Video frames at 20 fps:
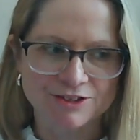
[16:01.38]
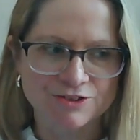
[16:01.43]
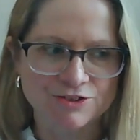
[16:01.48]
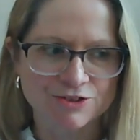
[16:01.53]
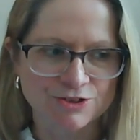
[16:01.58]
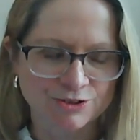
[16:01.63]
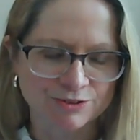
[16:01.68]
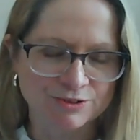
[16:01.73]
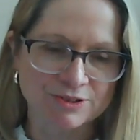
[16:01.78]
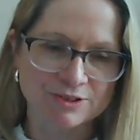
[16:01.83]

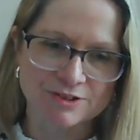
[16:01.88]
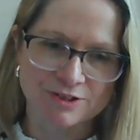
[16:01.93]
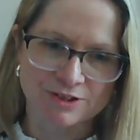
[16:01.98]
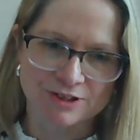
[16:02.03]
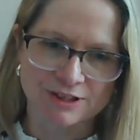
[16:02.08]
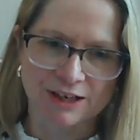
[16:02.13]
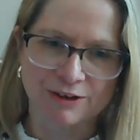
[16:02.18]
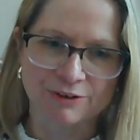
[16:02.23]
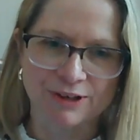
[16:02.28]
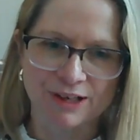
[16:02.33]
students are
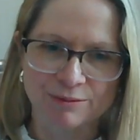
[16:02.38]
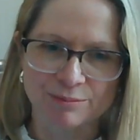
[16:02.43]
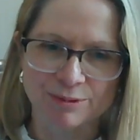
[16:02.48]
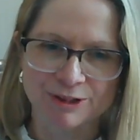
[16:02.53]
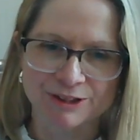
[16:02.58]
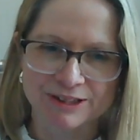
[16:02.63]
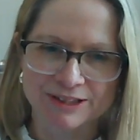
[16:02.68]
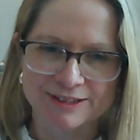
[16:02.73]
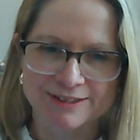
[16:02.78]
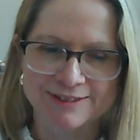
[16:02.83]
now able
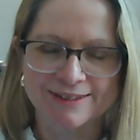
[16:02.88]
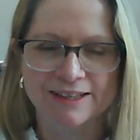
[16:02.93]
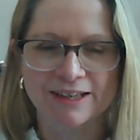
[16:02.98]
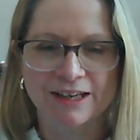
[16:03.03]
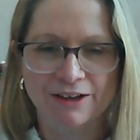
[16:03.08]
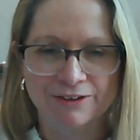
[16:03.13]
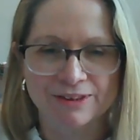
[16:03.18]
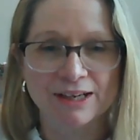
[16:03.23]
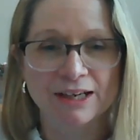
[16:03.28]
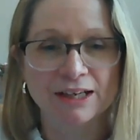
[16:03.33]
to see
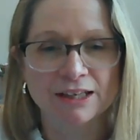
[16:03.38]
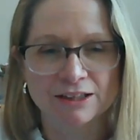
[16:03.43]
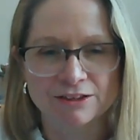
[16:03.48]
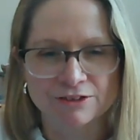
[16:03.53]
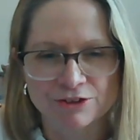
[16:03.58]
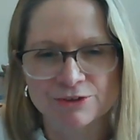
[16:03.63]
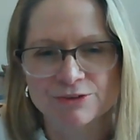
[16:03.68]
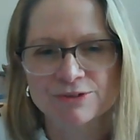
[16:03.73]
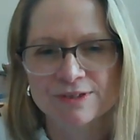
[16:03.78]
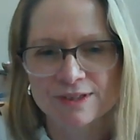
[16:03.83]
how they can
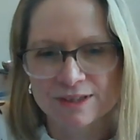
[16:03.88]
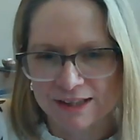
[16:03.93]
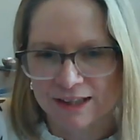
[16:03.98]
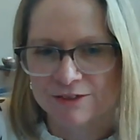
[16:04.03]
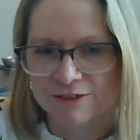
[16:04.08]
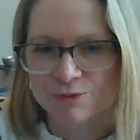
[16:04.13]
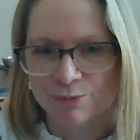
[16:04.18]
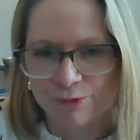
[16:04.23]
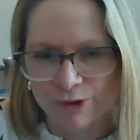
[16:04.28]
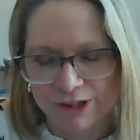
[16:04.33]
use it
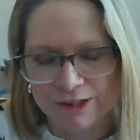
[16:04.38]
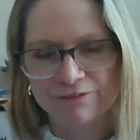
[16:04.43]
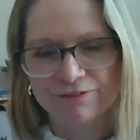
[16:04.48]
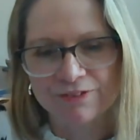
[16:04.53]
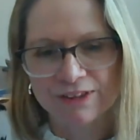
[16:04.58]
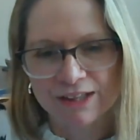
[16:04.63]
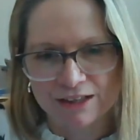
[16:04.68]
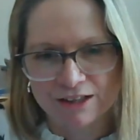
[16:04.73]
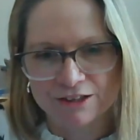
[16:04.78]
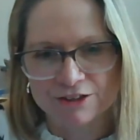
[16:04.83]
as one of
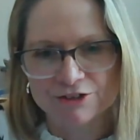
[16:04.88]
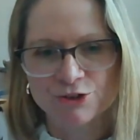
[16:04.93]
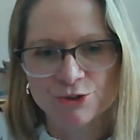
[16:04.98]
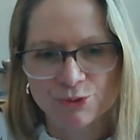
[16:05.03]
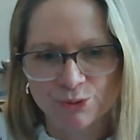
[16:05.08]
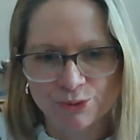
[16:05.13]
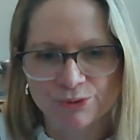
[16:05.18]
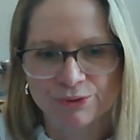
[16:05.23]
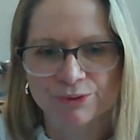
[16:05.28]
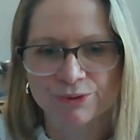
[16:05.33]
their
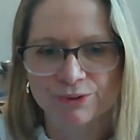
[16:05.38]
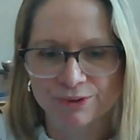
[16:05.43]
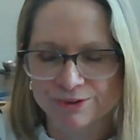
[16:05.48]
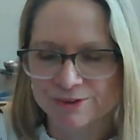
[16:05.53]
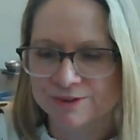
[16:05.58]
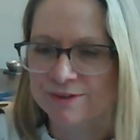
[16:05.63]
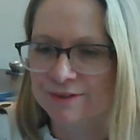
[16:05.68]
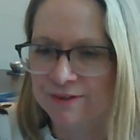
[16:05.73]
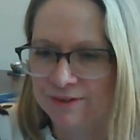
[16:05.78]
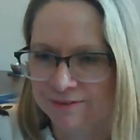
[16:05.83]

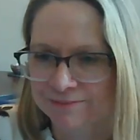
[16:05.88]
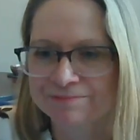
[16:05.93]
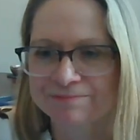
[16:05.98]
tools.